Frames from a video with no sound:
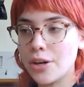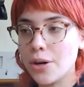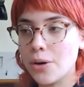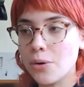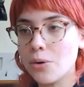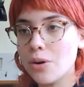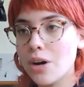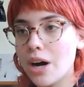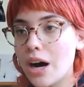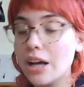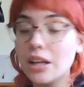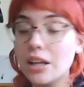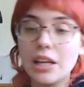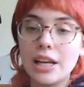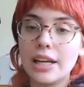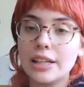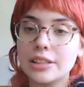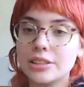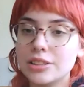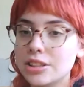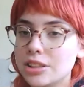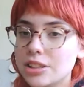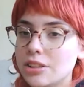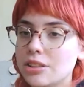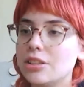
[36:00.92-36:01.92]

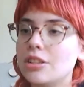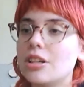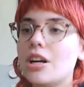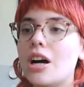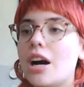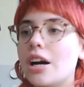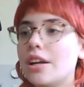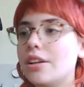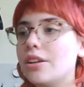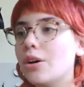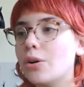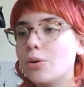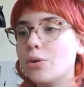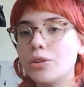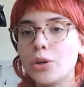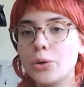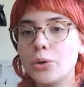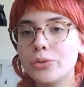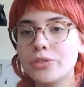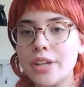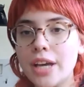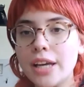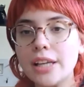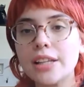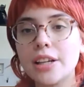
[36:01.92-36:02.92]
unless you're, I don't know,
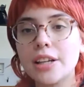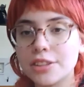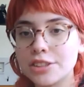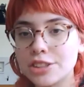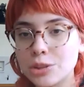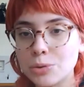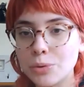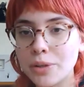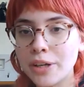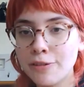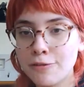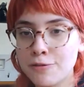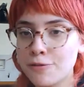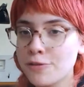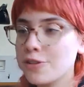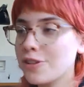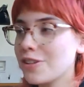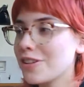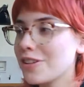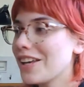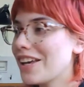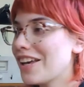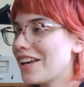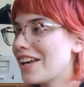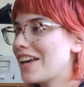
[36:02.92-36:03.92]
Taylor Swift
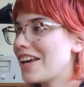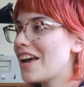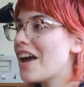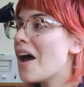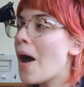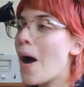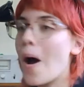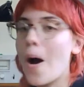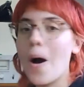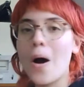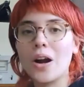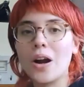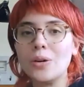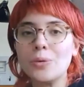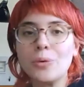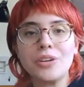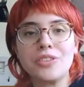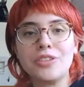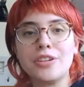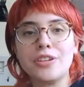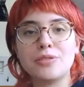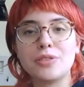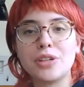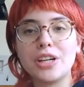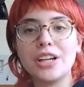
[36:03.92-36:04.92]
or
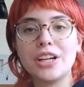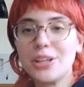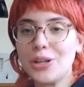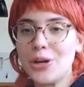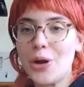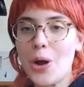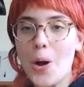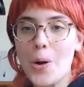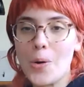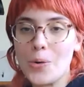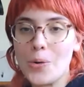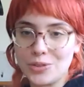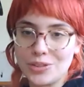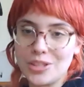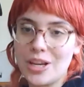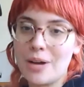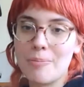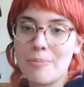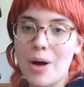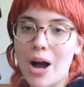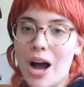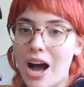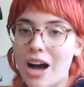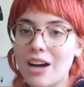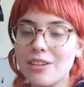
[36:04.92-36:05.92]
whatever,
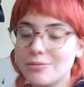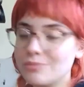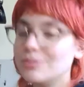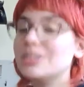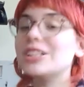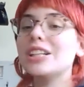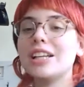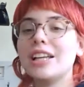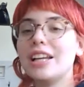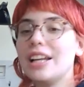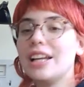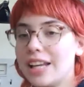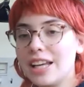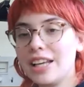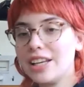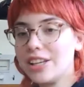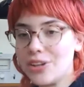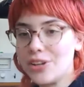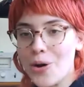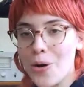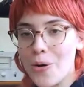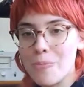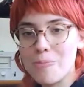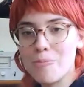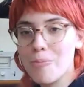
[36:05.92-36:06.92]
some really,
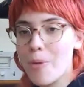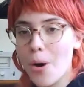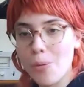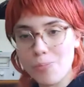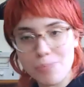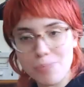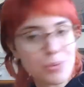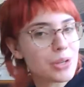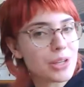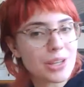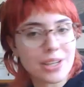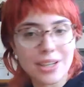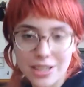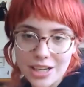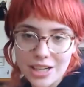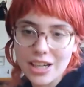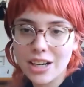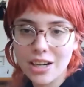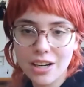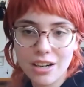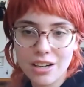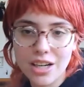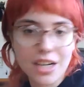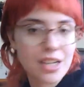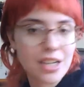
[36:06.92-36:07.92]
popular
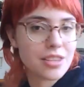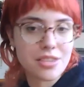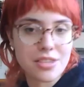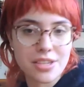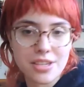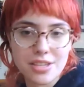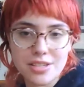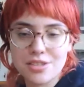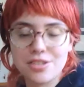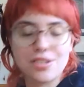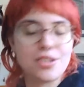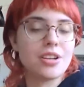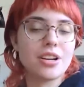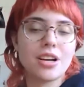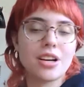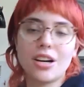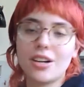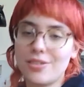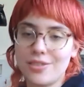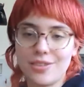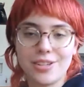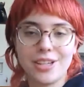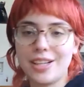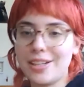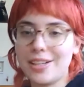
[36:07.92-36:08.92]
artist. You
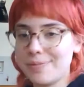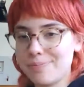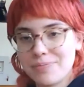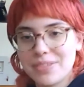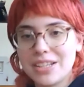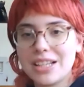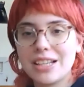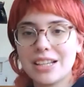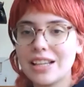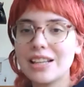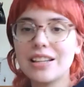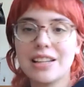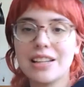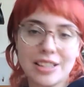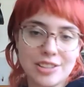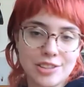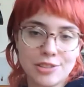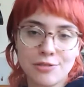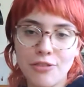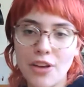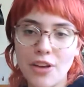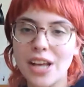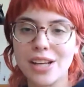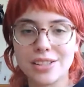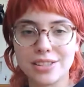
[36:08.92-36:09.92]
can't really, let's
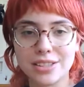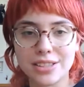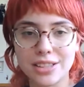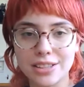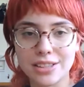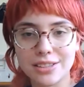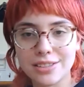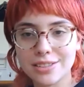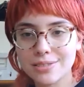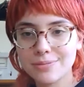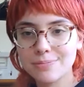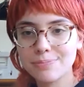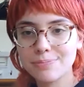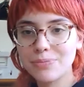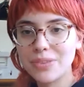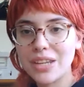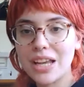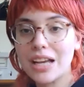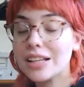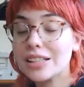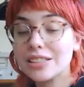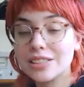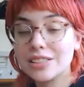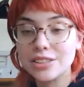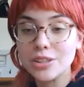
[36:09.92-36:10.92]
face it.
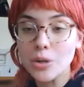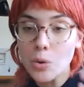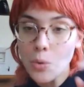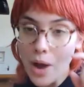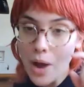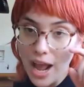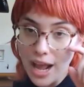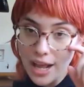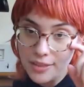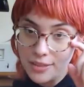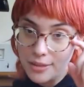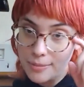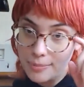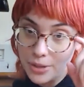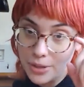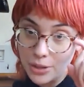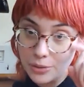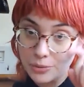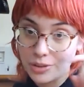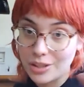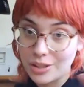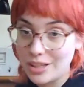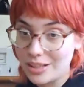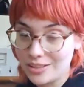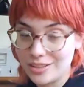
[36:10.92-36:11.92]
It's the way
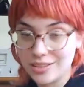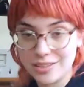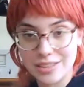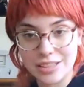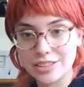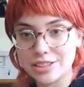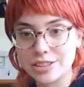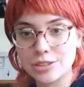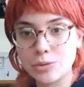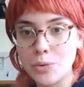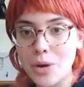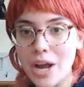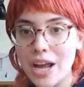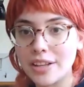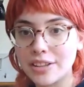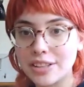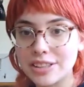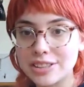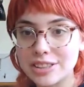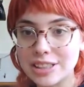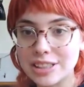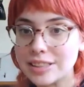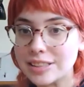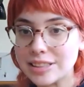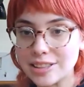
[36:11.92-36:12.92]
the
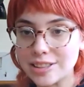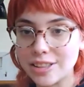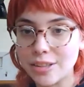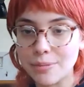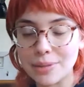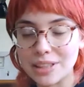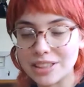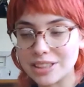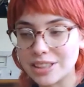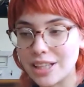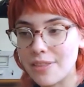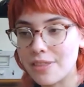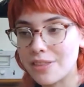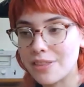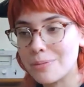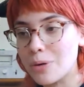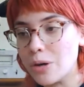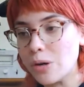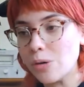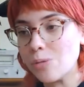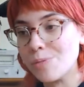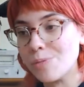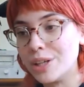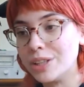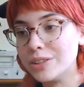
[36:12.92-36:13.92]
system is at the
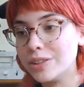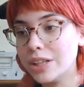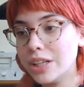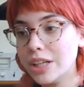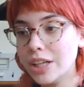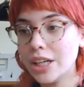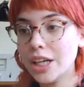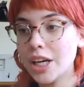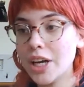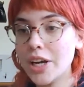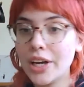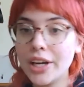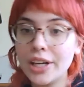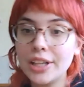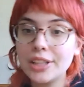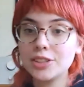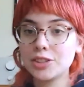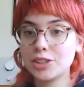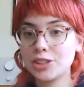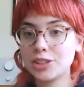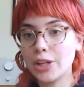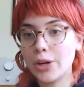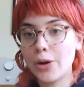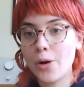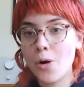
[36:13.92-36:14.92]
moment.
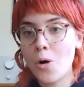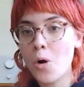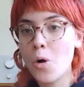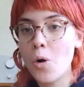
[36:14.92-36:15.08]
So